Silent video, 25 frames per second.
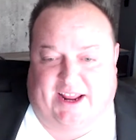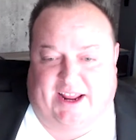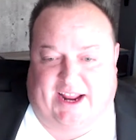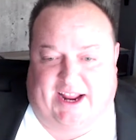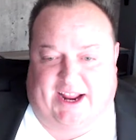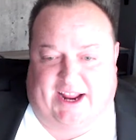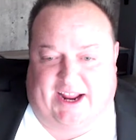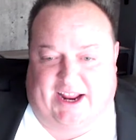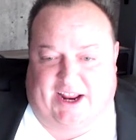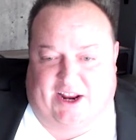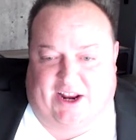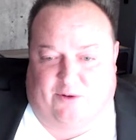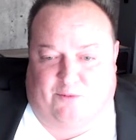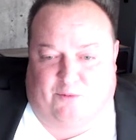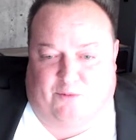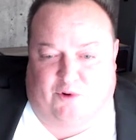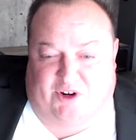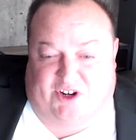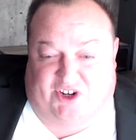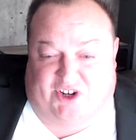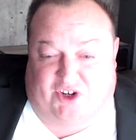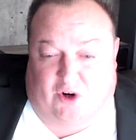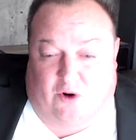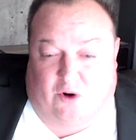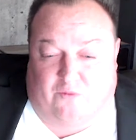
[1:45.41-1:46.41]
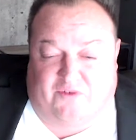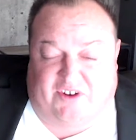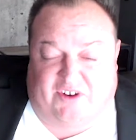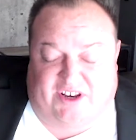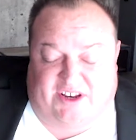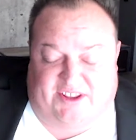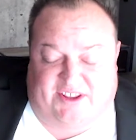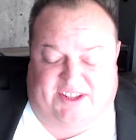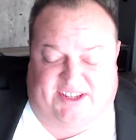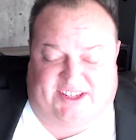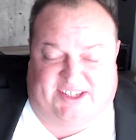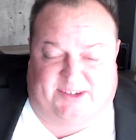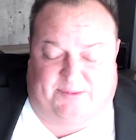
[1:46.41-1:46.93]
and really dove into
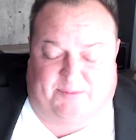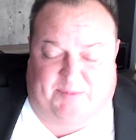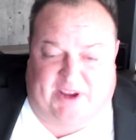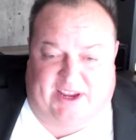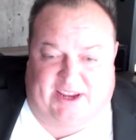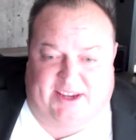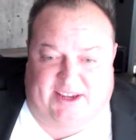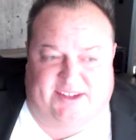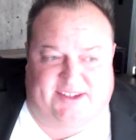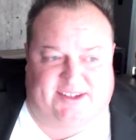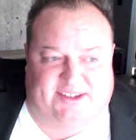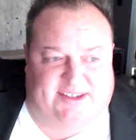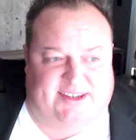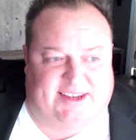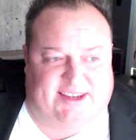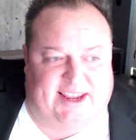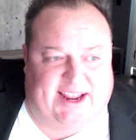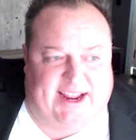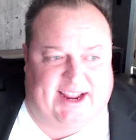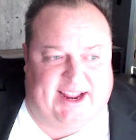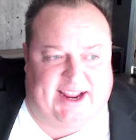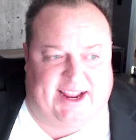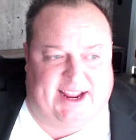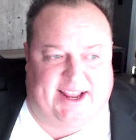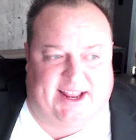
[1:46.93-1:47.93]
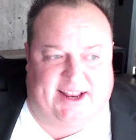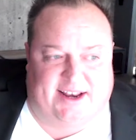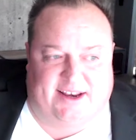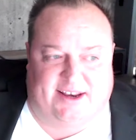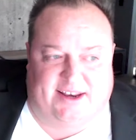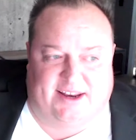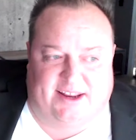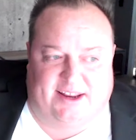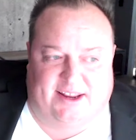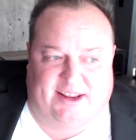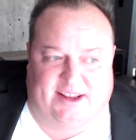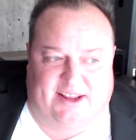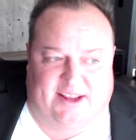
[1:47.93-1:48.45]
this space and
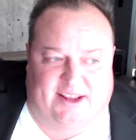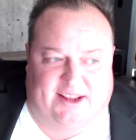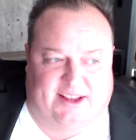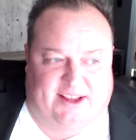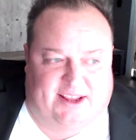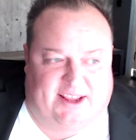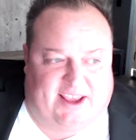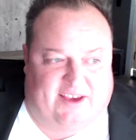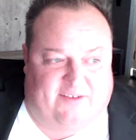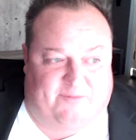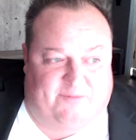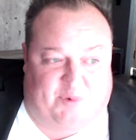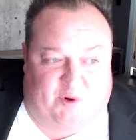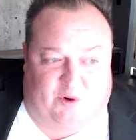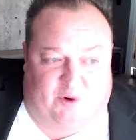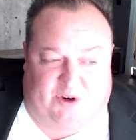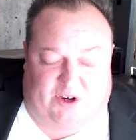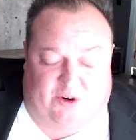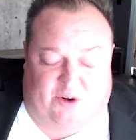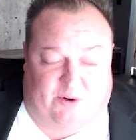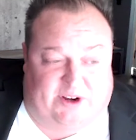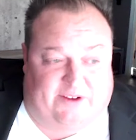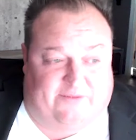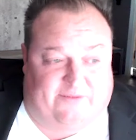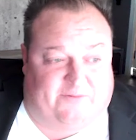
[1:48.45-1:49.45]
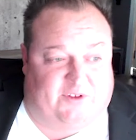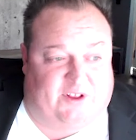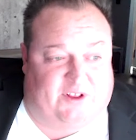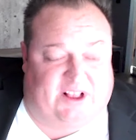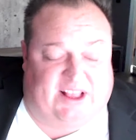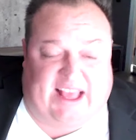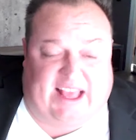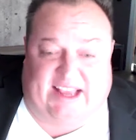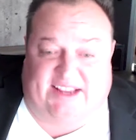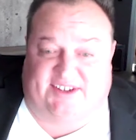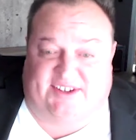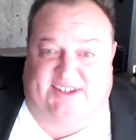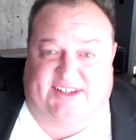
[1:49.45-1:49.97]
have been doing it for the
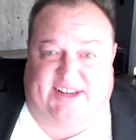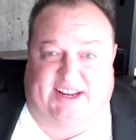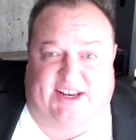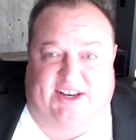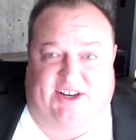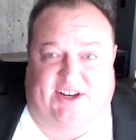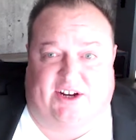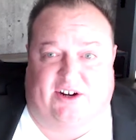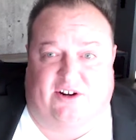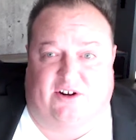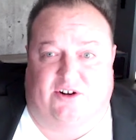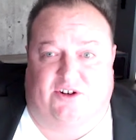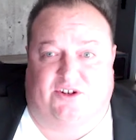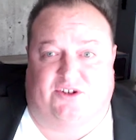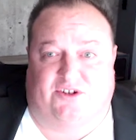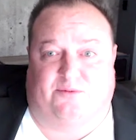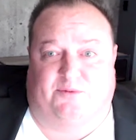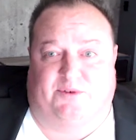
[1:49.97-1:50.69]
last 10 years.